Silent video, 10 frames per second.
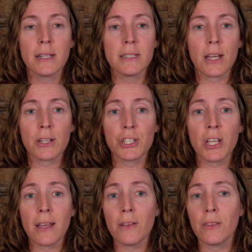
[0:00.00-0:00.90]

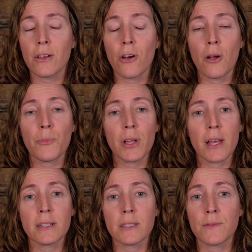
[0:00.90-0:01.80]
check out the
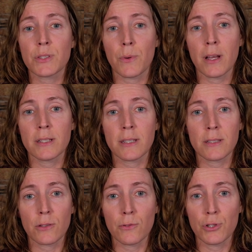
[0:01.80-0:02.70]
Comprehensive Psoriasis
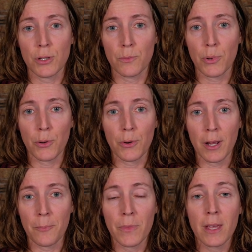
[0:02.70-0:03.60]
Solution
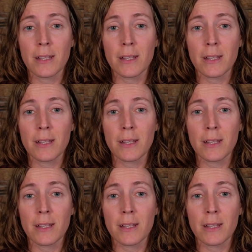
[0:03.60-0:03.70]
Program.